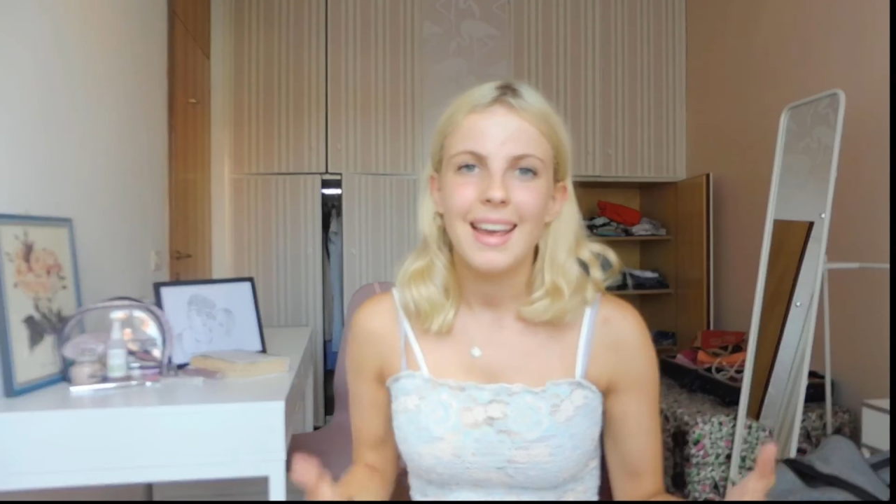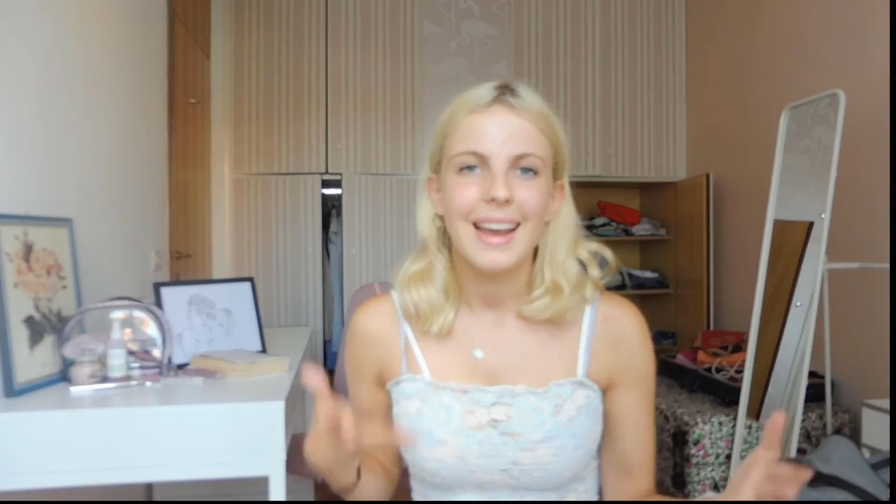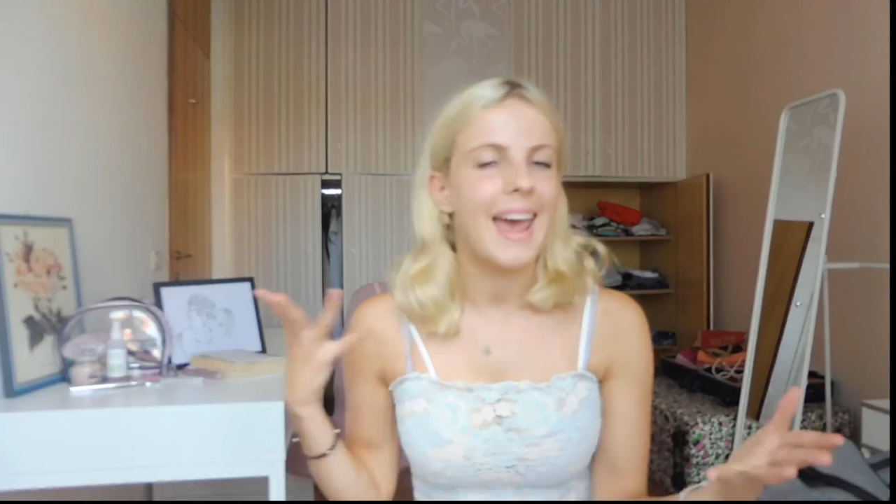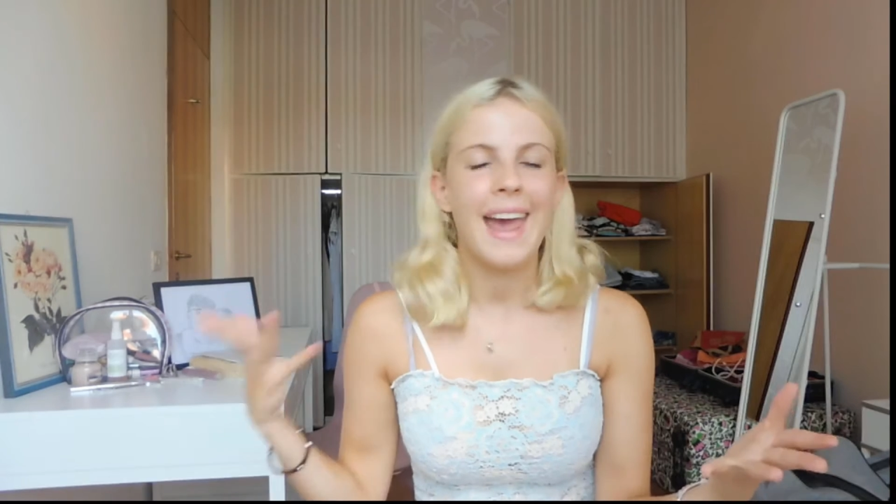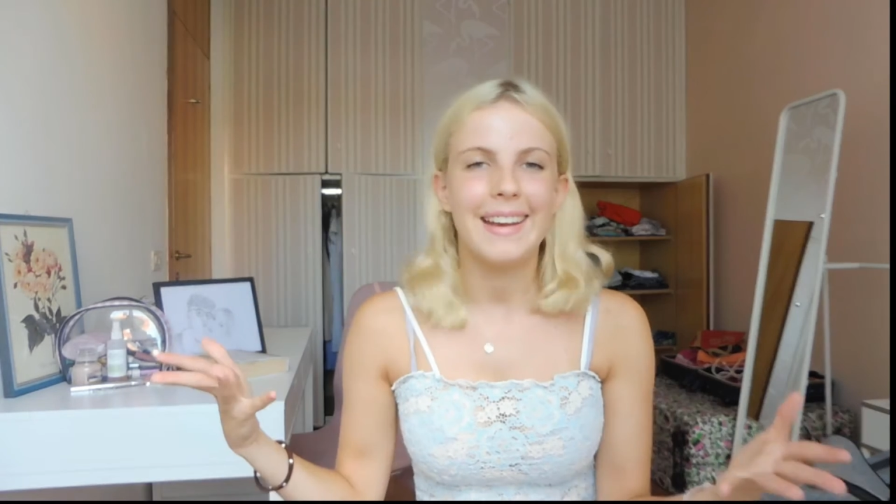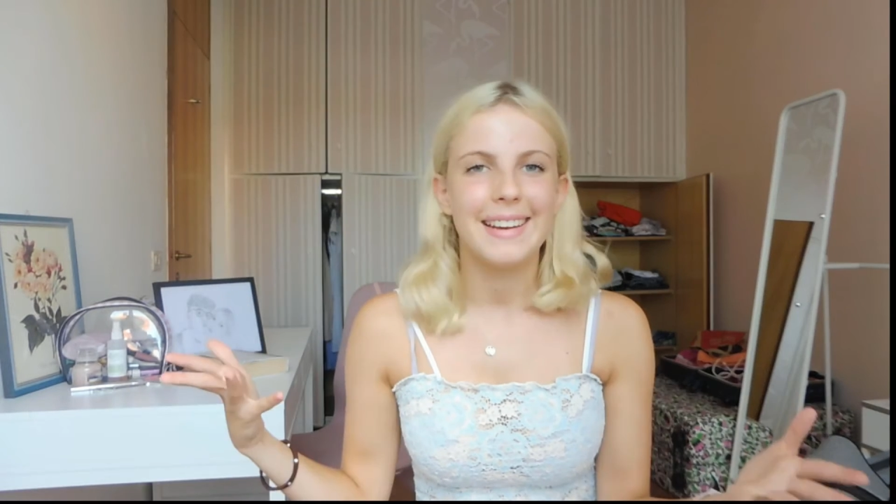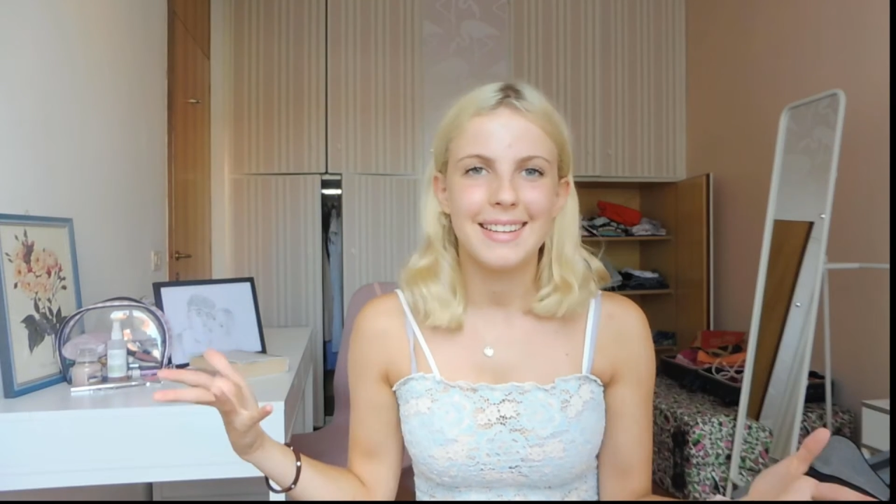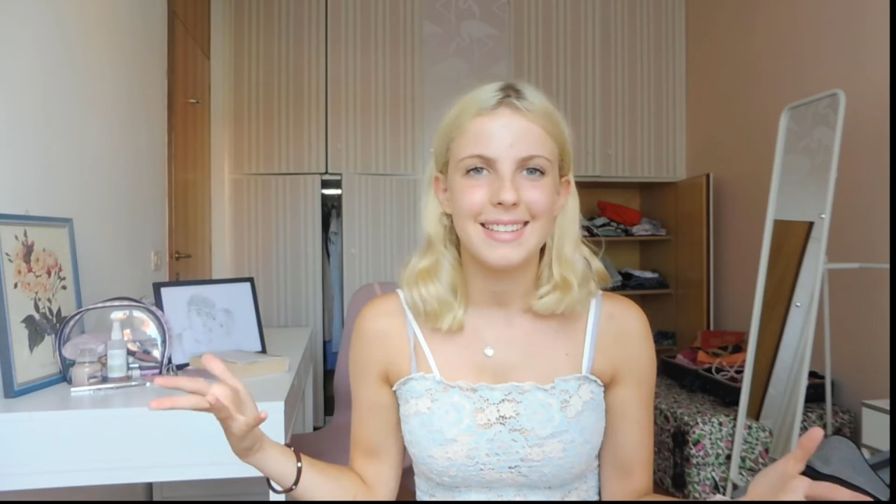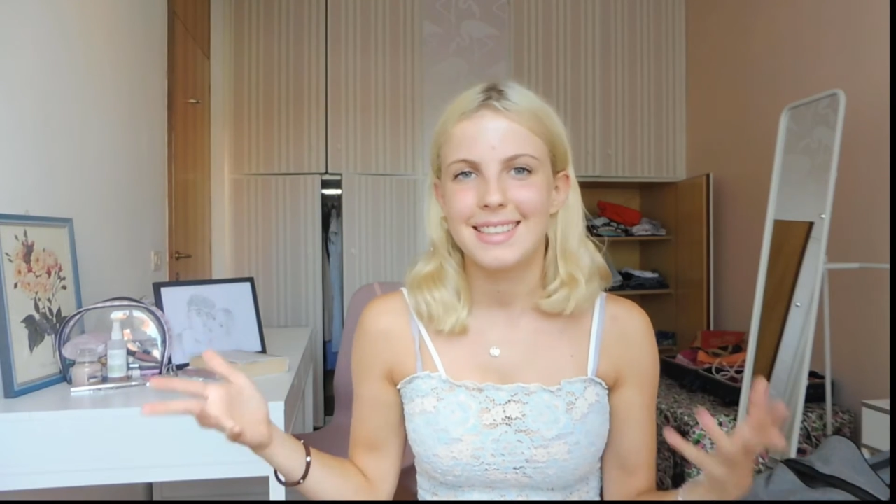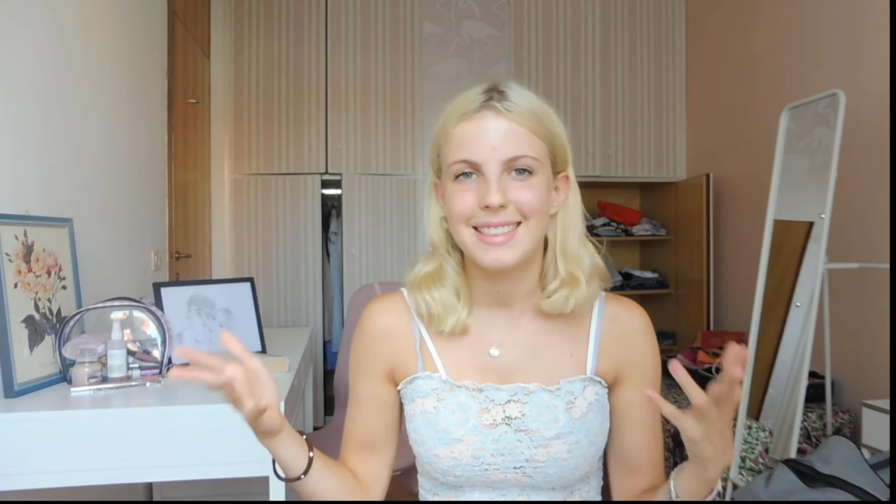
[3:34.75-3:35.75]
can't
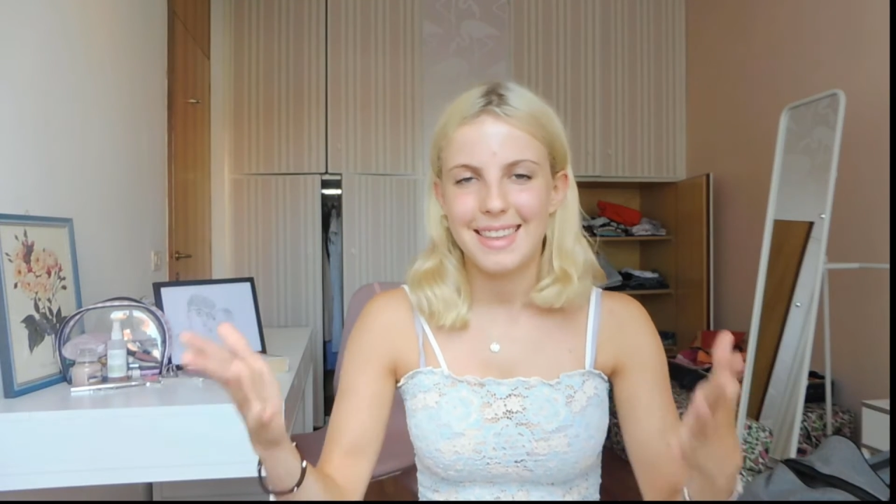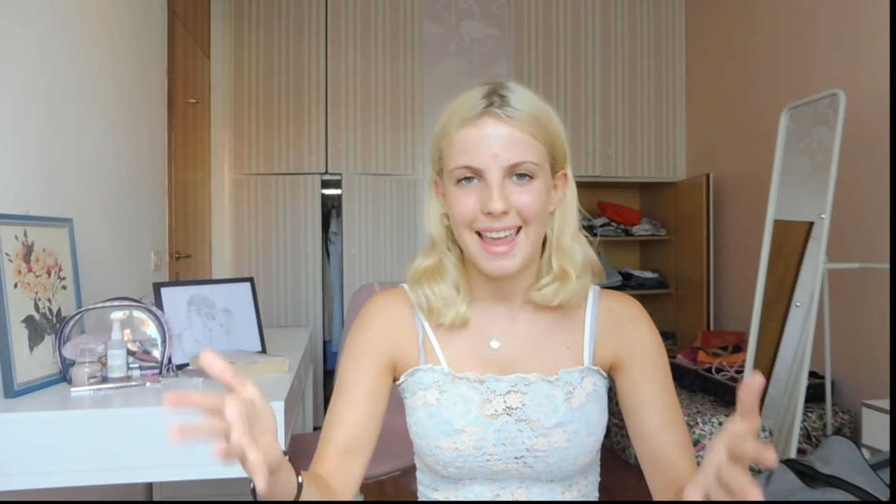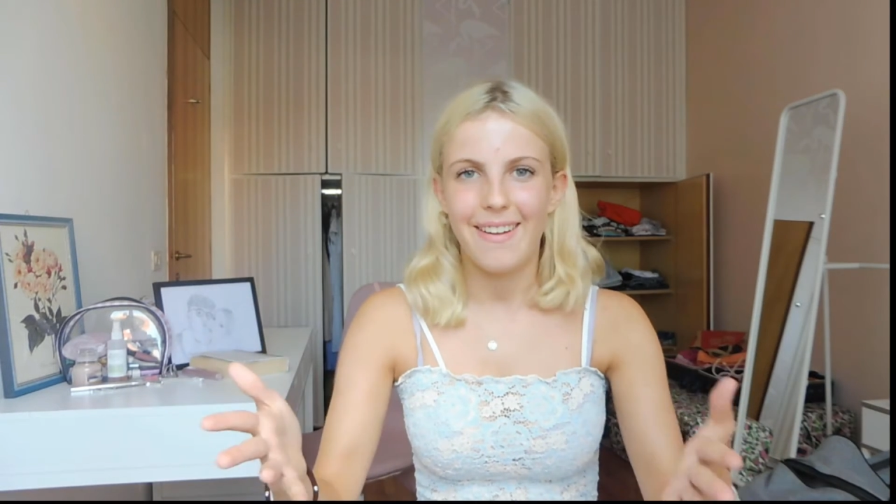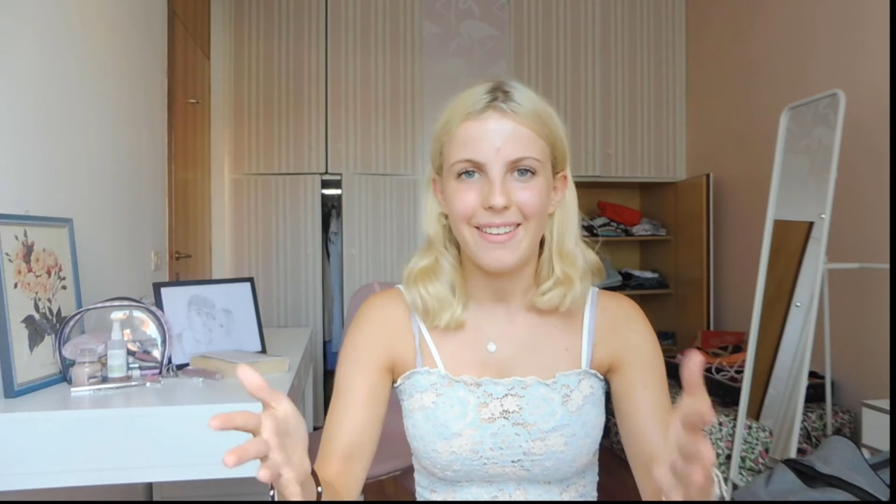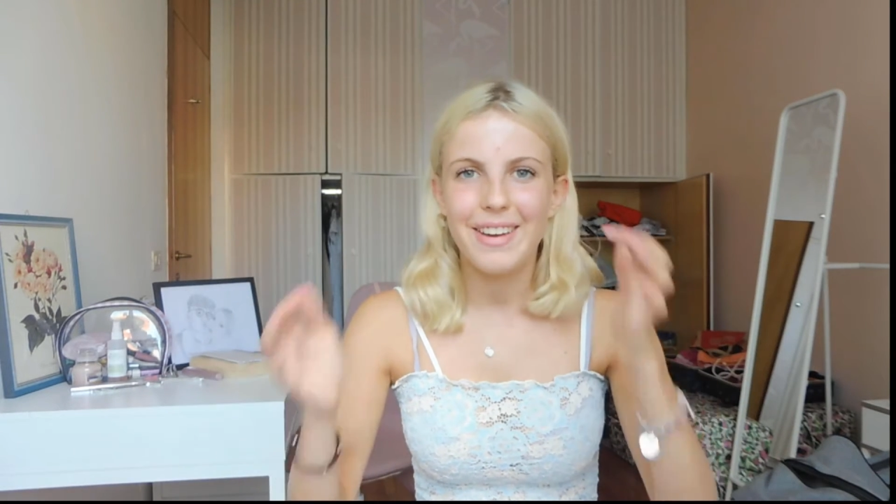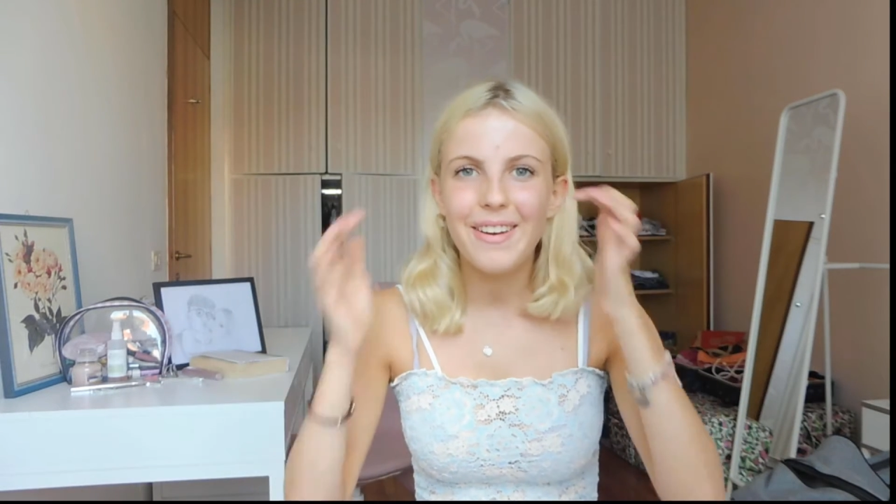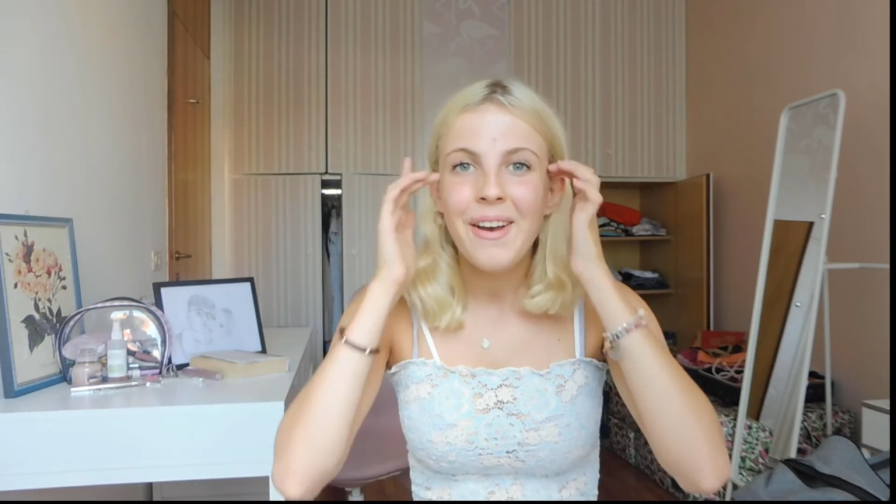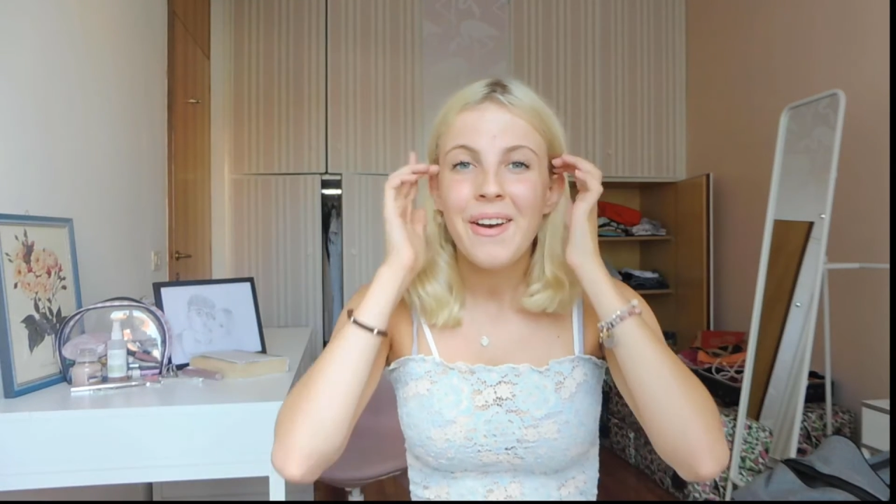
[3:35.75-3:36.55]
tell you,